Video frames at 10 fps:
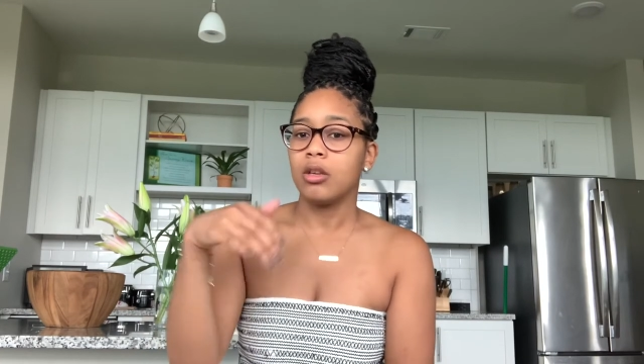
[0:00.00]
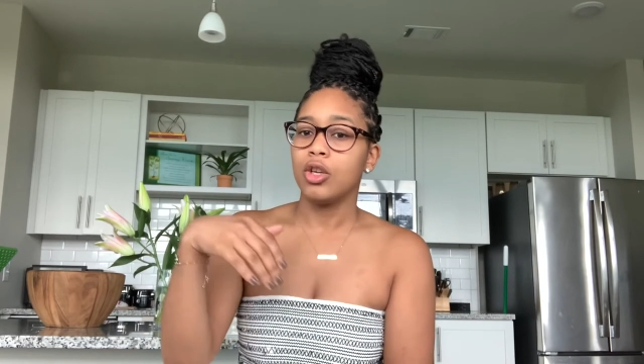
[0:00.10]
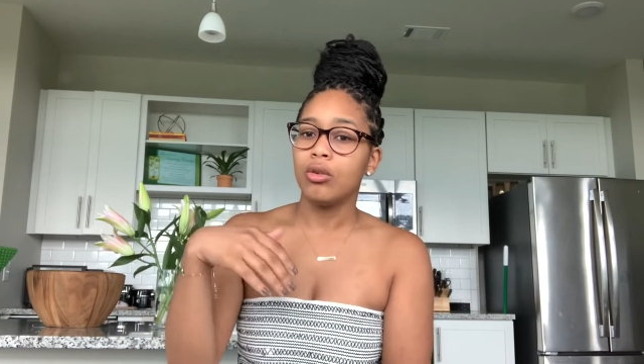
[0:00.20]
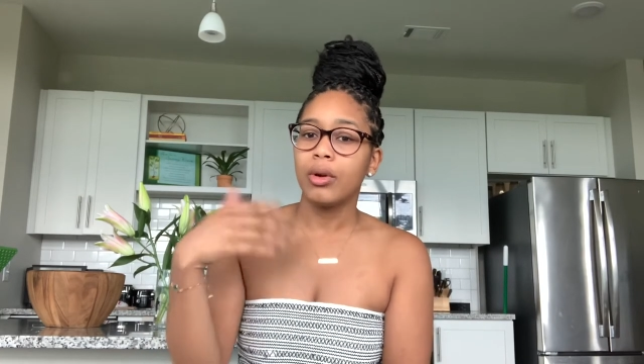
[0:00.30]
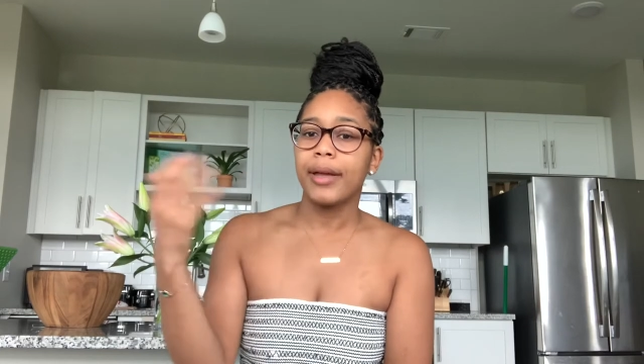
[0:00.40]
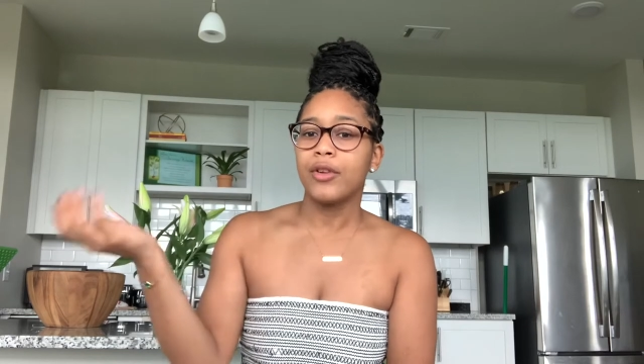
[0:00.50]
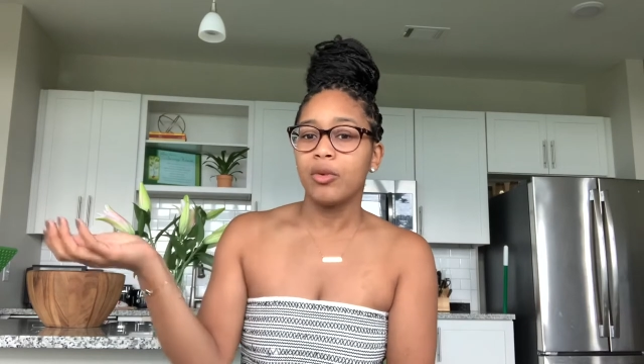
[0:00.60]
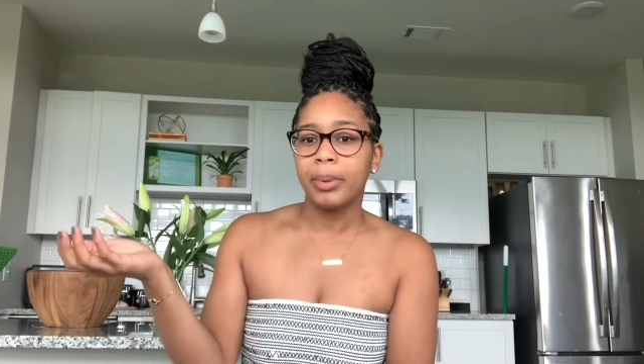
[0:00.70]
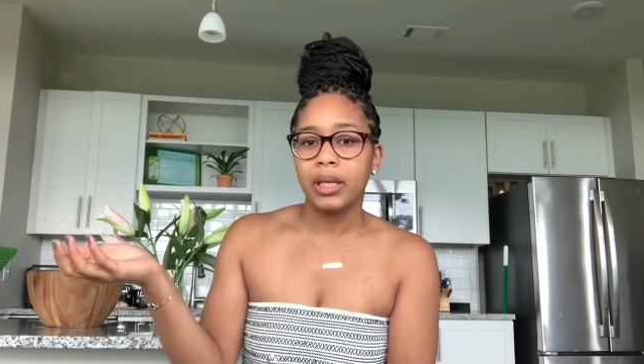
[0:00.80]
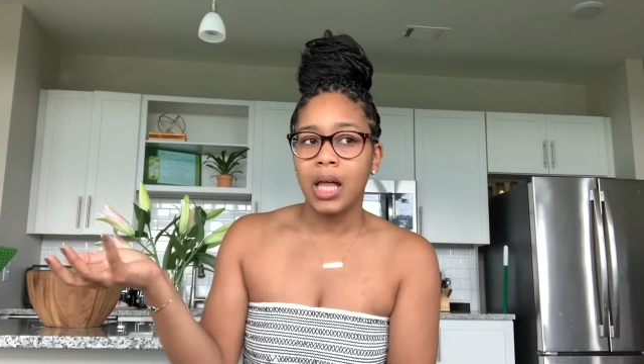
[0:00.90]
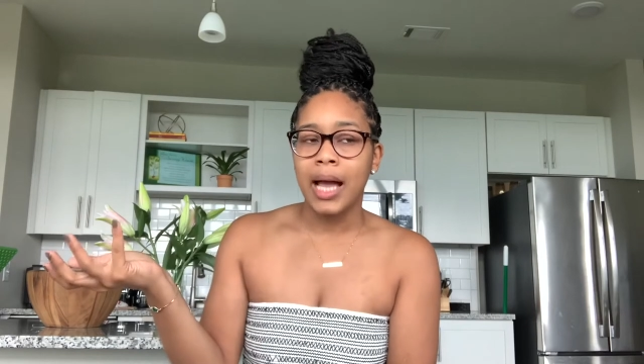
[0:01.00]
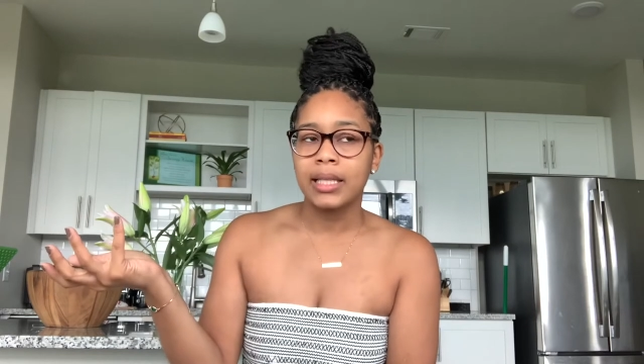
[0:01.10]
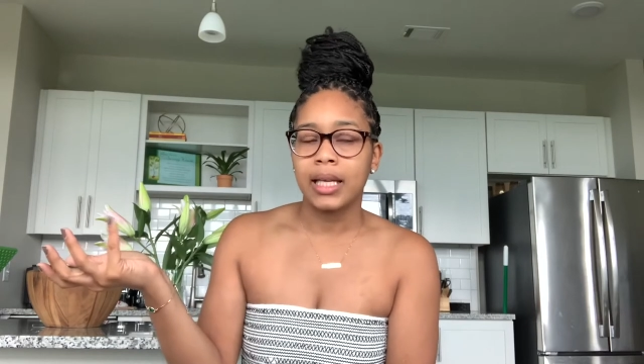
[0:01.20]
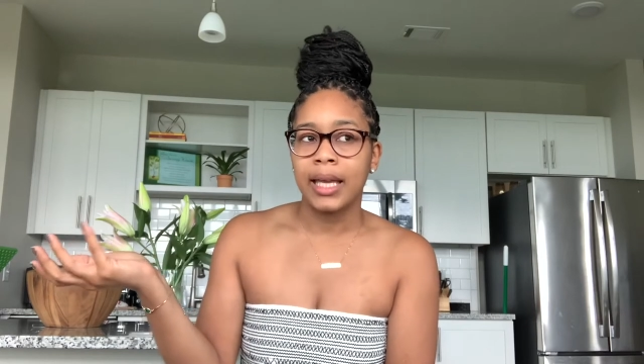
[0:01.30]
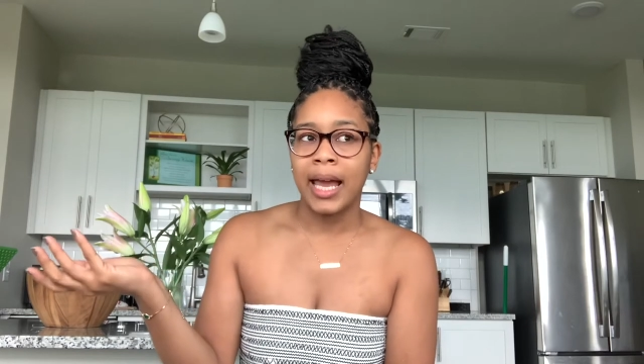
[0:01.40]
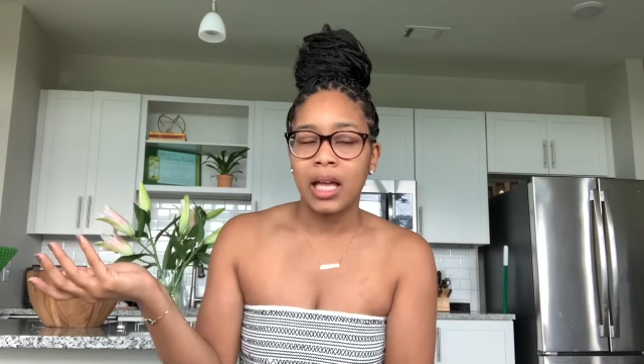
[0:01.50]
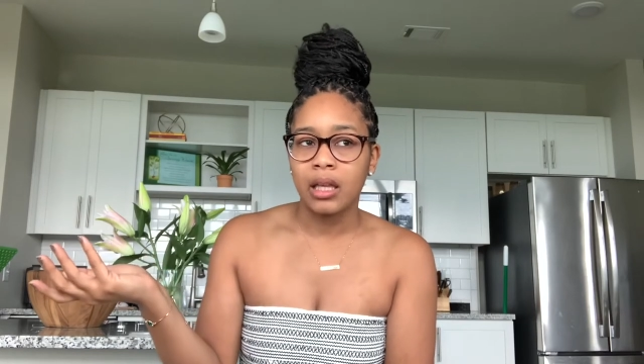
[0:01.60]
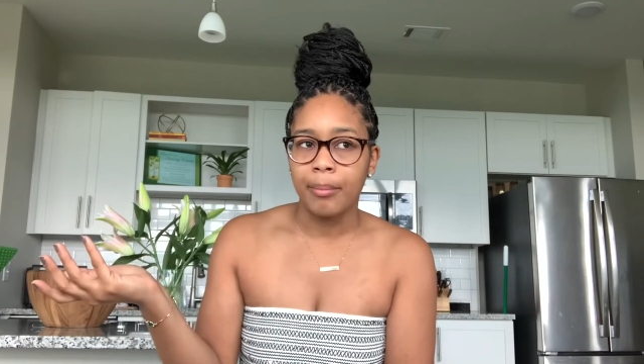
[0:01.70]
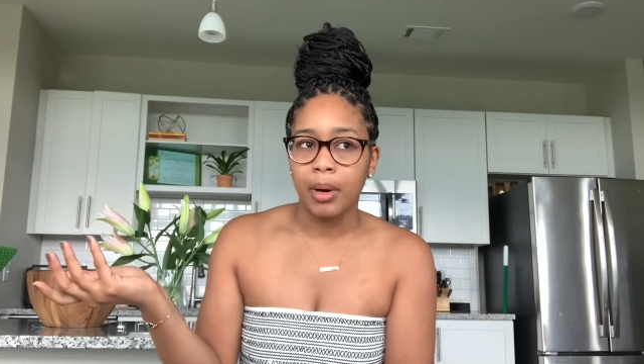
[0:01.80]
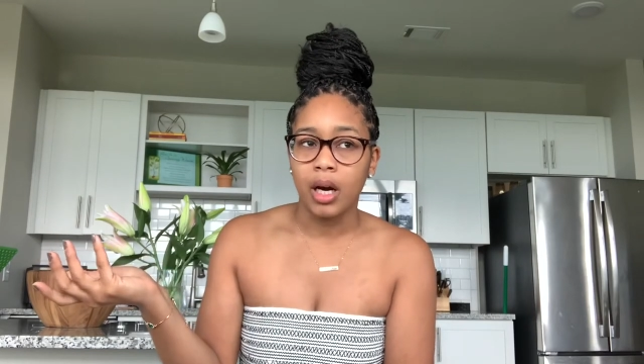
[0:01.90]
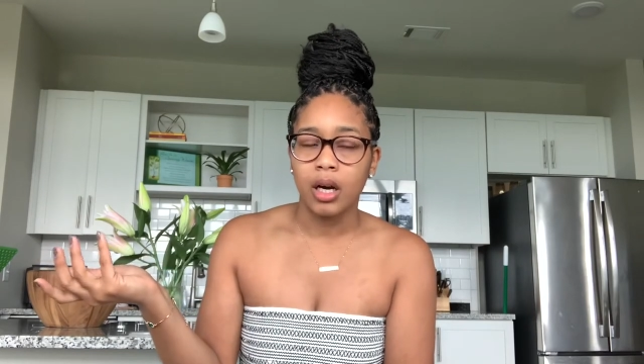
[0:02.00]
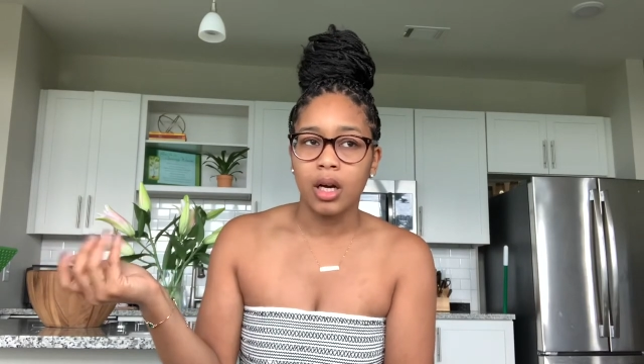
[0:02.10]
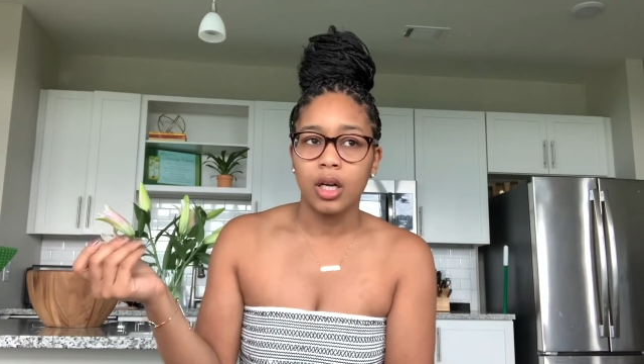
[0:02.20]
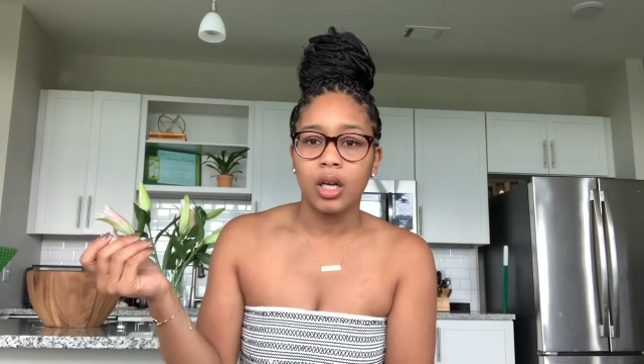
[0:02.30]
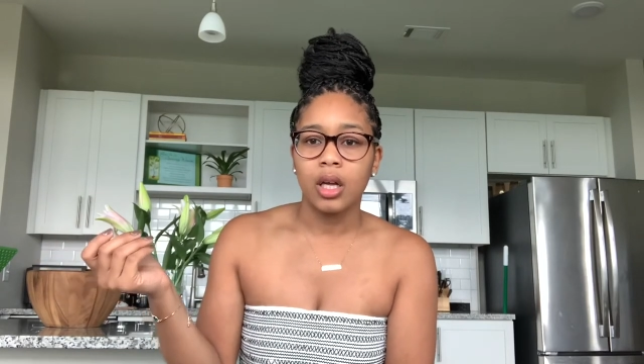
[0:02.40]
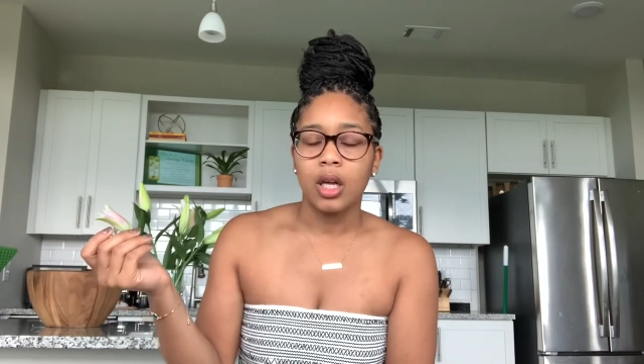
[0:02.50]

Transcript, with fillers: you if you've been like to Gatlinburg